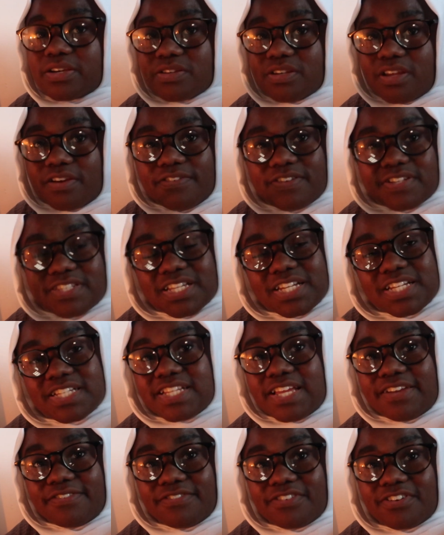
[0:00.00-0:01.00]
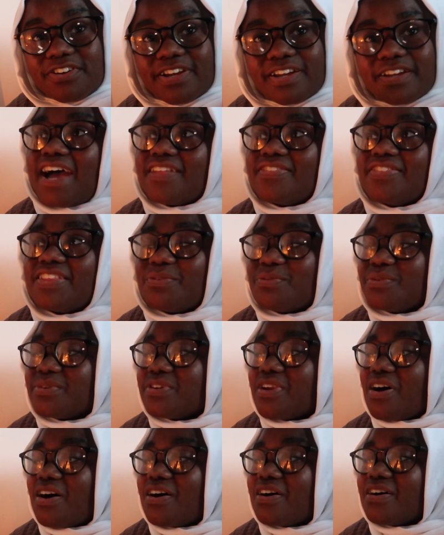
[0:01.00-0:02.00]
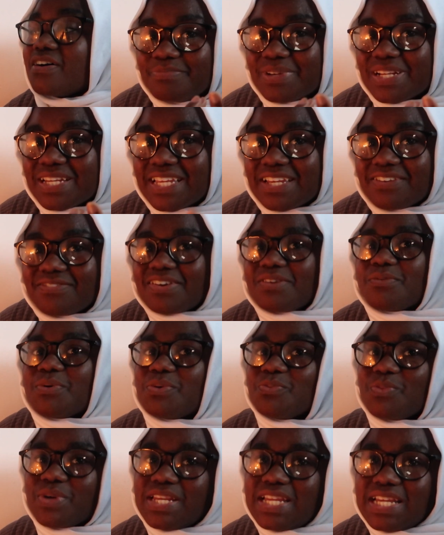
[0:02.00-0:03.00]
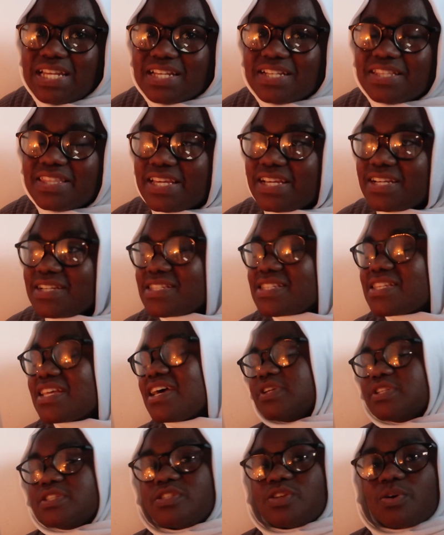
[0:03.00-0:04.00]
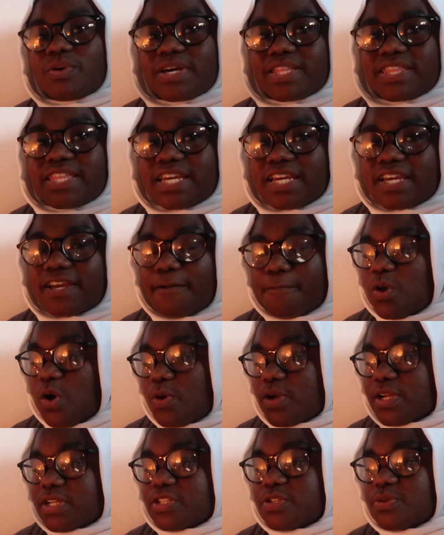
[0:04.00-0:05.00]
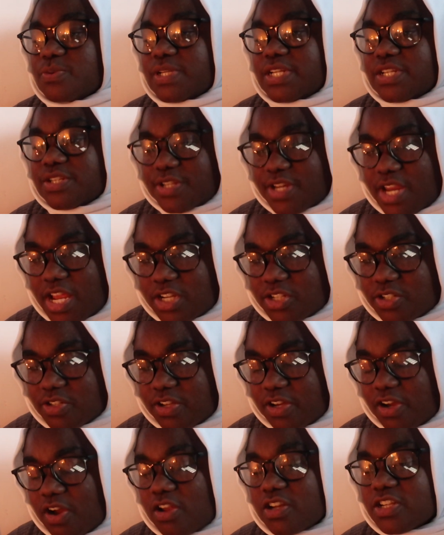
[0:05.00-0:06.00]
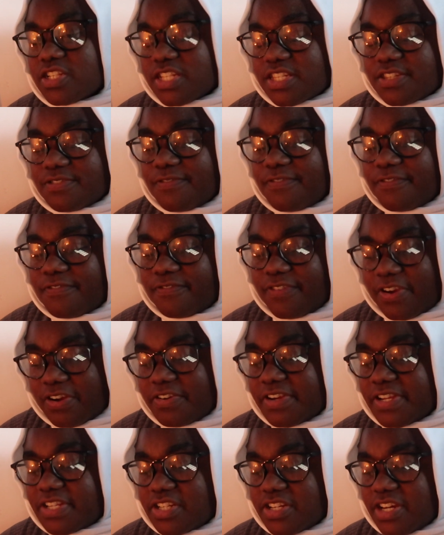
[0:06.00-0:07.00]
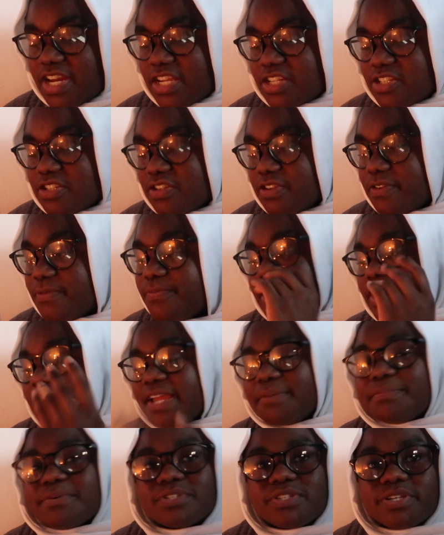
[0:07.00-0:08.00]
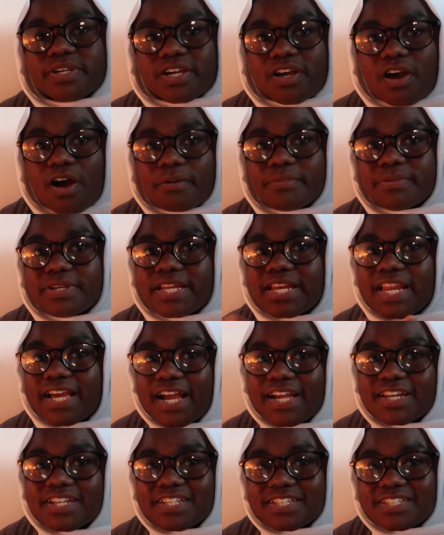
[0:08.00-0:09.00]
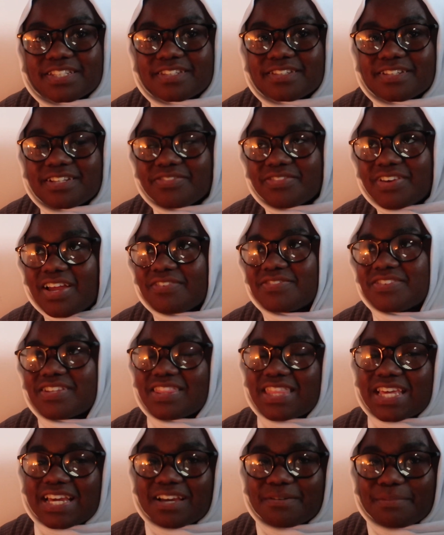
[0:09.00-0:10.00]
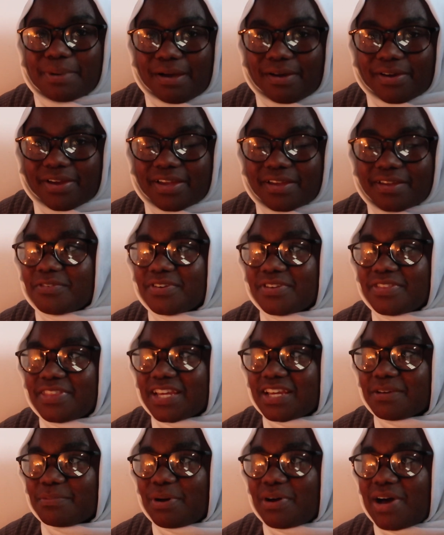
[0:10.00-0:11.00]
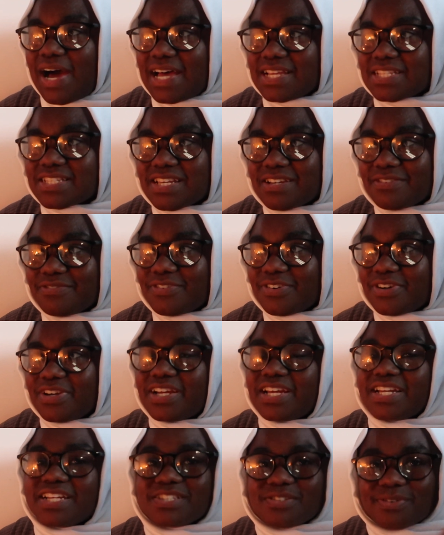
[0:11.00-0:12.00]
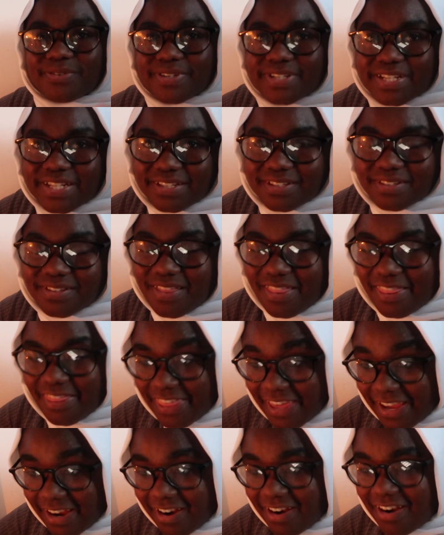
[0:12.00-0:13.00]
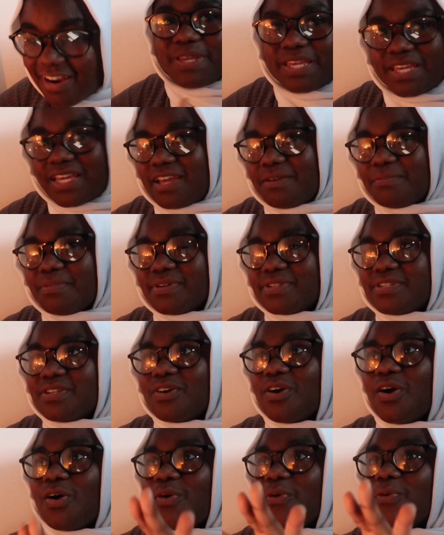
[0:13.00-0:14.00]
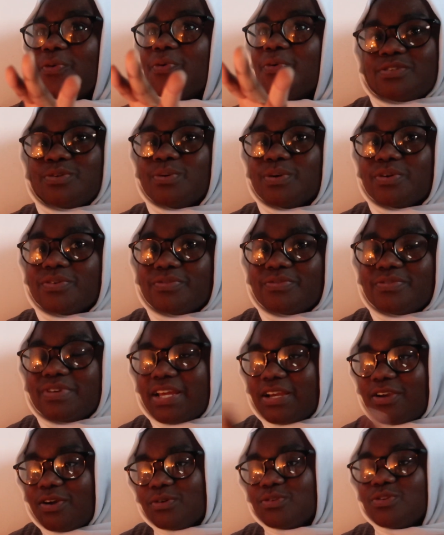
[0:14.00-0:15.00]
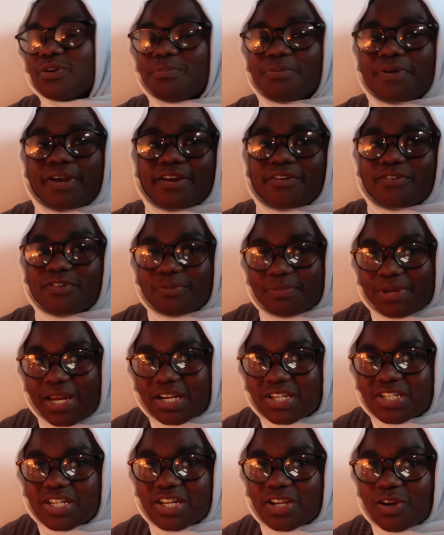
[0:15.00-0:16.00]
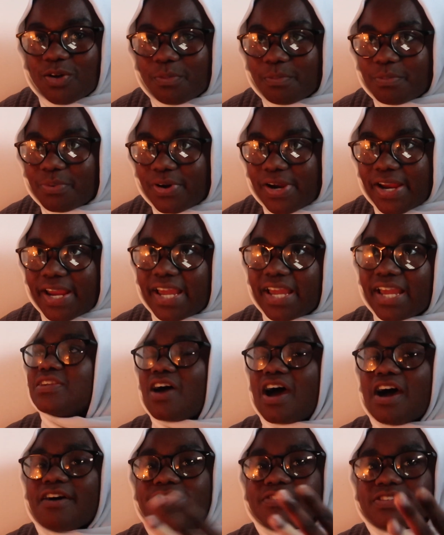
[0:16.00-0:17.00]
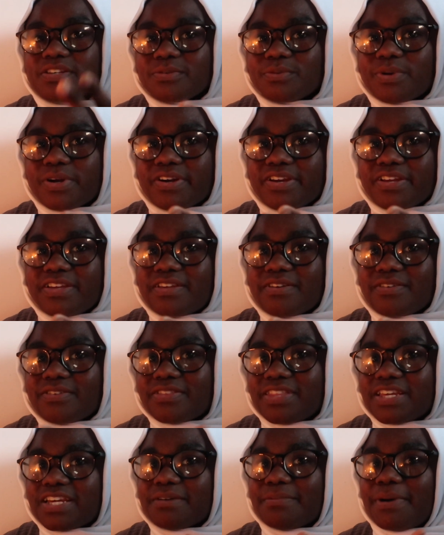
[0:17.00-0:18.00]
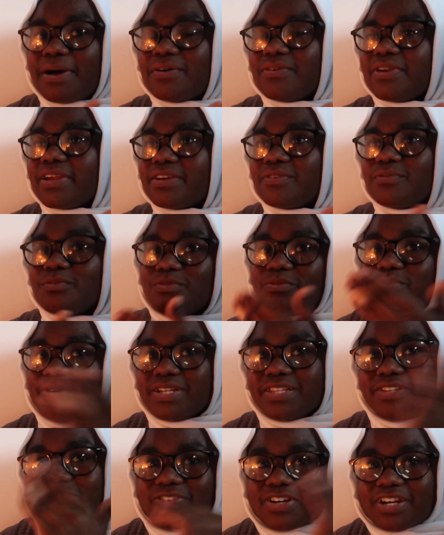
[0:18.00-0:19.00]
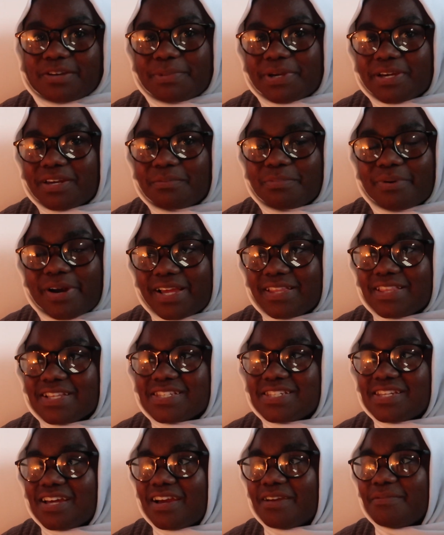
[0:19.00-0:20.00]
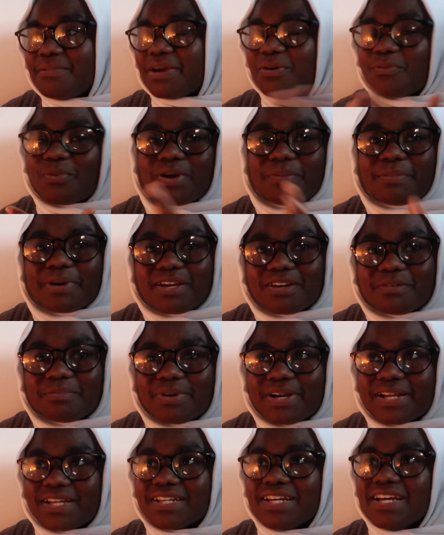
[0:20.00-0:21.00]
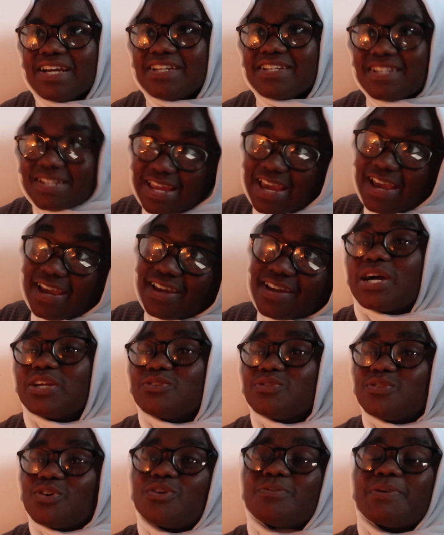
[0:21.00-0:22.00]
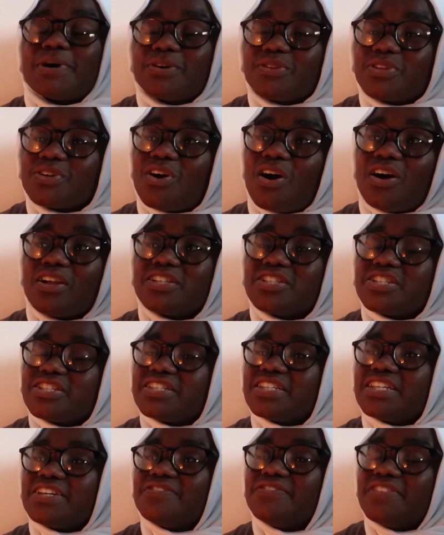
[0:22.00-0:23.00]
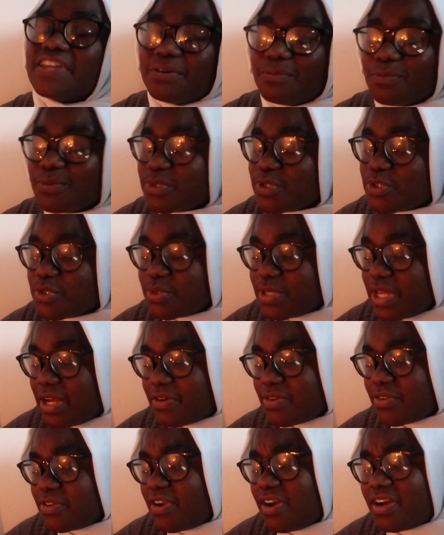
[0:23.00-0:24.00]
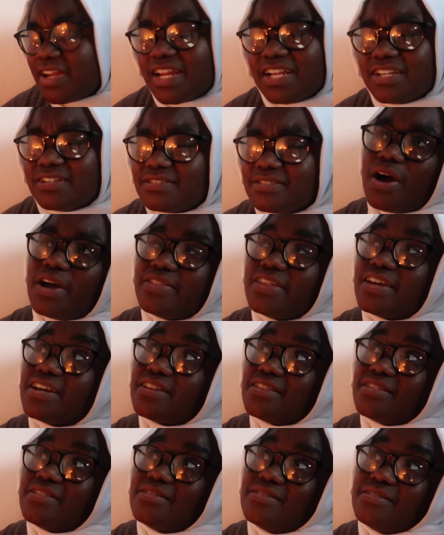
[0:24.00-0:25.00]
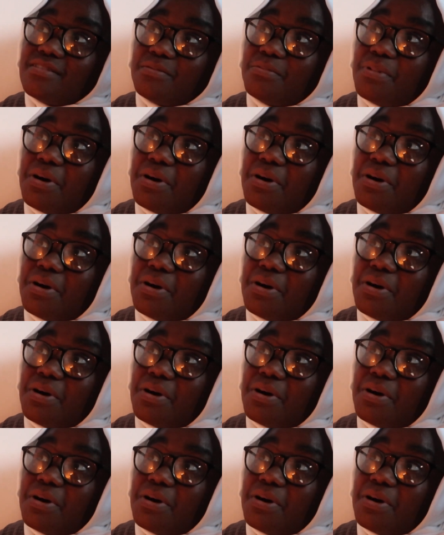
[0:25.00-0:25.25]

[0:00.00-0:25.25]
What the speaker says: could not facilitate for it and they would not believe it when we needed things. And so I think going to a college that's very international, they're able to accommodate. Like, I didn't even have to think about it or think about asking for it, and it's already there. Being able to go to a prayer room and actually go and pray and not have to worry or think about like, where the frick am I gonna pray this time? Like, where am I gonna pray today? I don't know about other colleges and if they would do that or not, and I think they'll